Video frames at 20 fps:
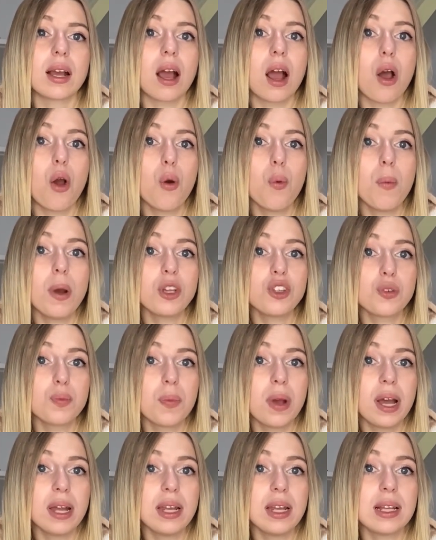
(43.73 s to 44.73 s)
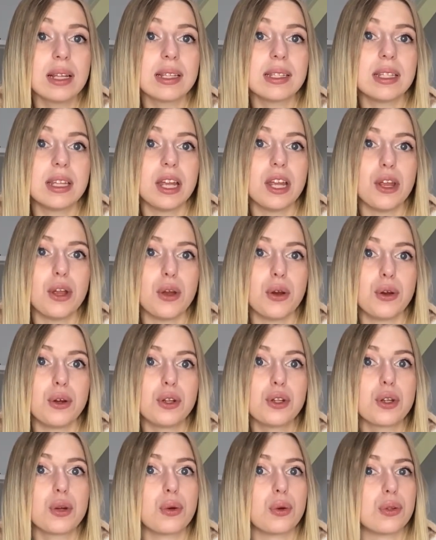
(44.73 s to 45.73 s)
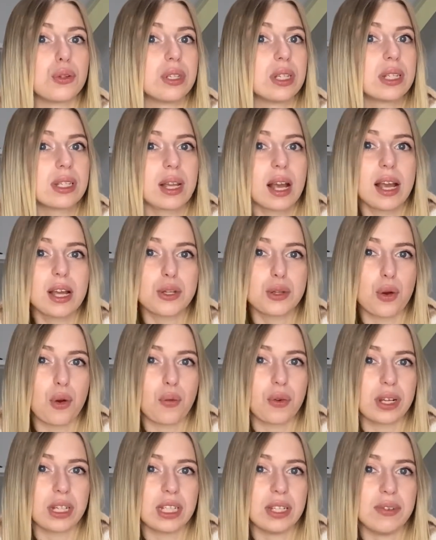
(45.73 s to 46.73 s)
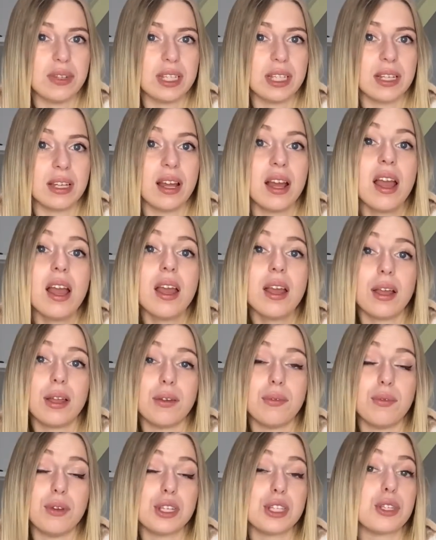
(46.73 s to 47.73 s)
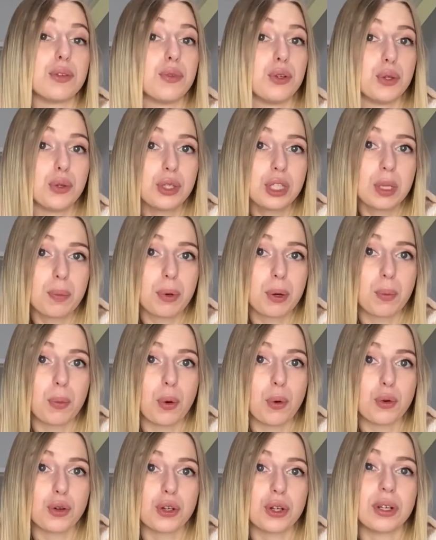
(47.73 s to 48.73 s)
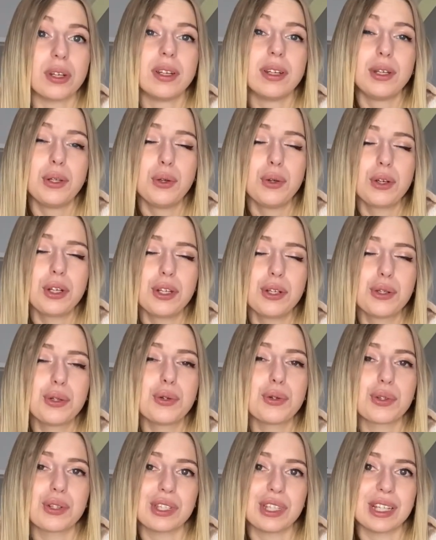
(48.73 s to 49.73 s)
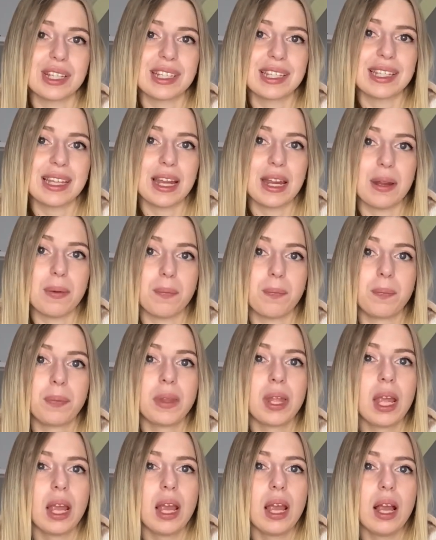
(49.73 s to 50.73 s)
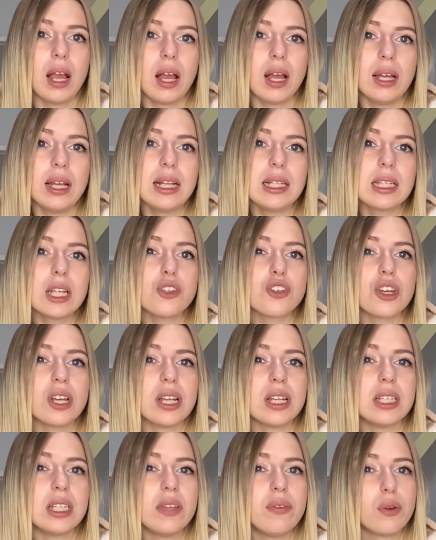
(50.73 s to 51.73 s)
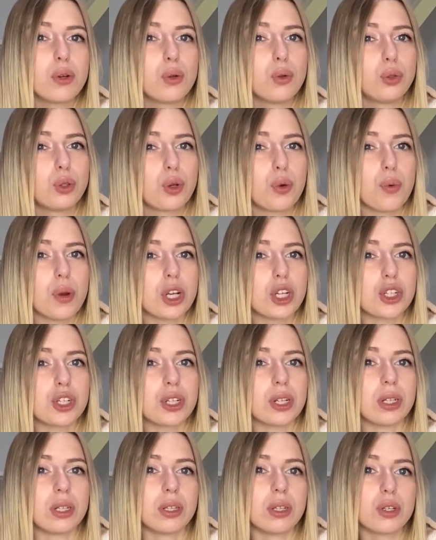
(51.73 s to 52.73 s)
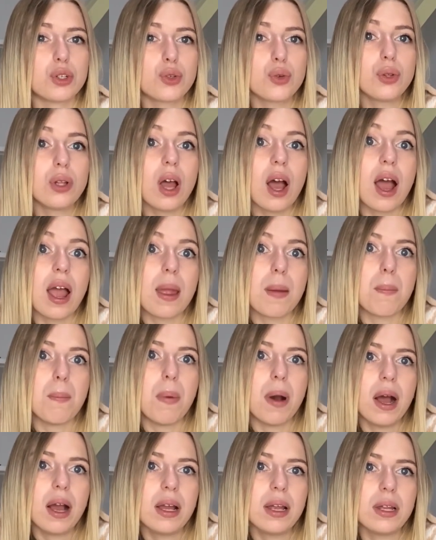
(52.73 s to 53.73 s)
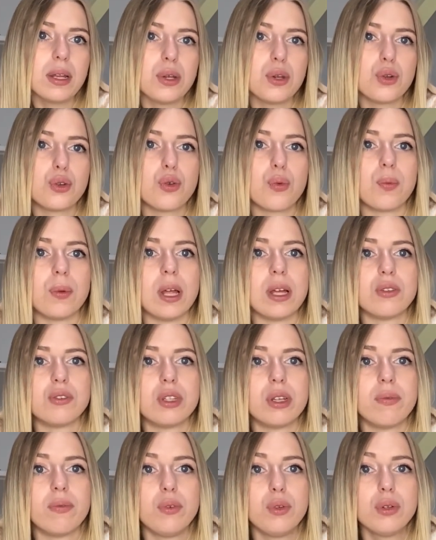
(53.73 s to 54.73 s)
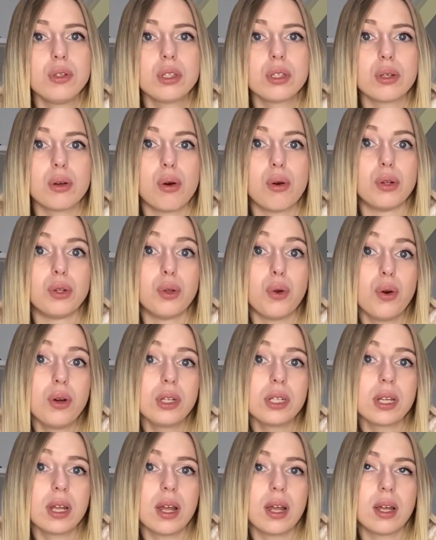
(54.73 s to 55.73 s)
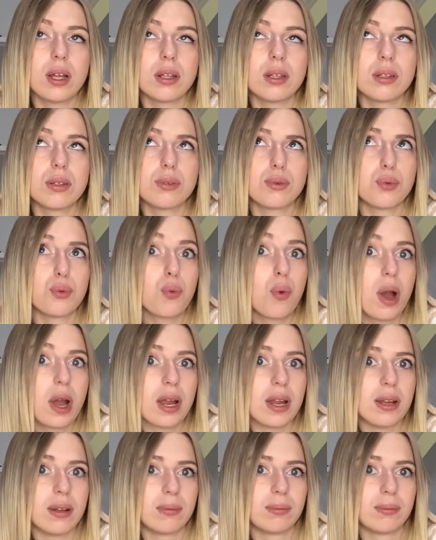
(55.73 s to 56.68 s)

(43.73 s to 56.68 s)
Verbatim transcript: how much money they earned on this kind of activity. With Viewsta promotion, you can do the same. It's such a difficult question. Should I buy YouTube live stream views or not and why?